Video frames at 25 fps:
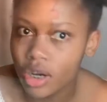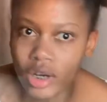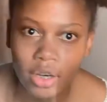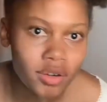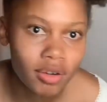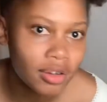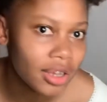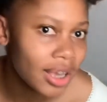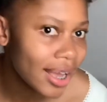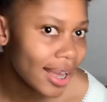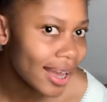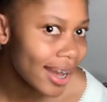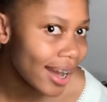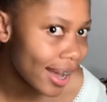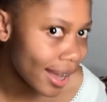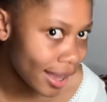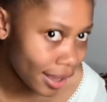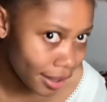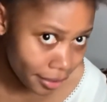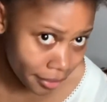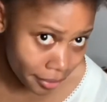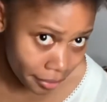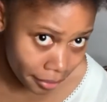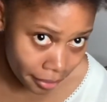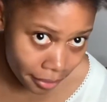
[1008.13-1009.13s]
Okay,
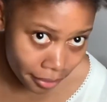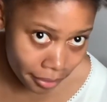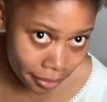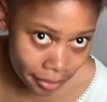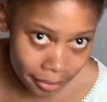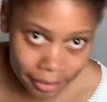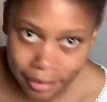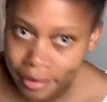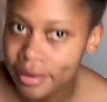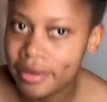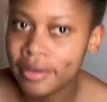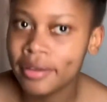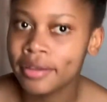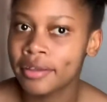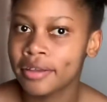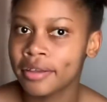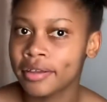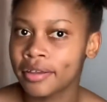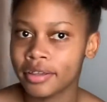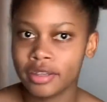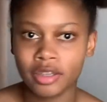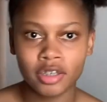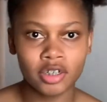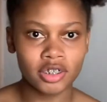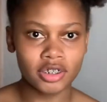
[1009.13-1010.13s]
guys,
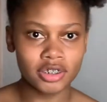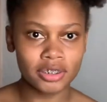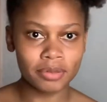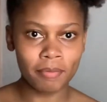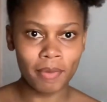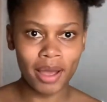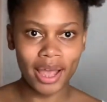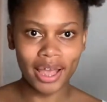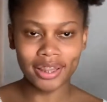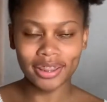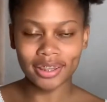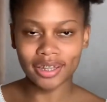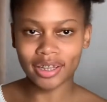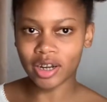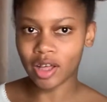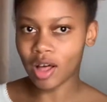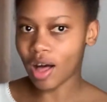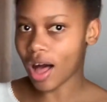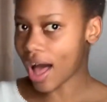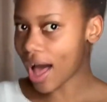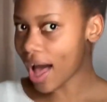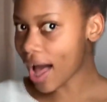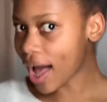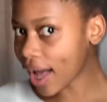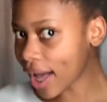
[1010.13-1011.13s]
here's my little
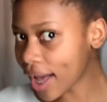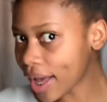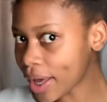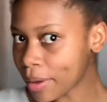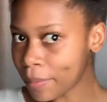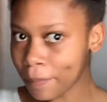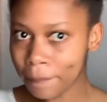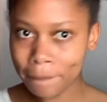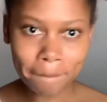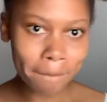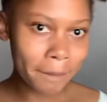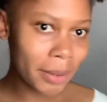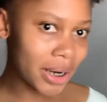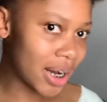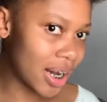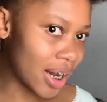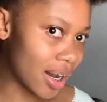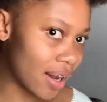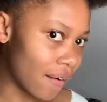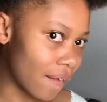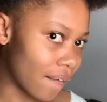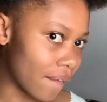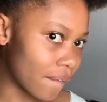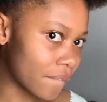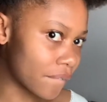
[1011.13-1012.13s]
high
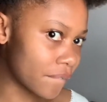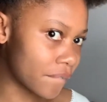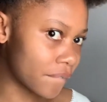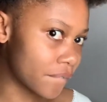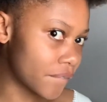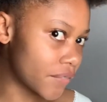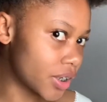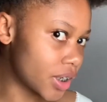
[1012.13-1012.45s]
puff.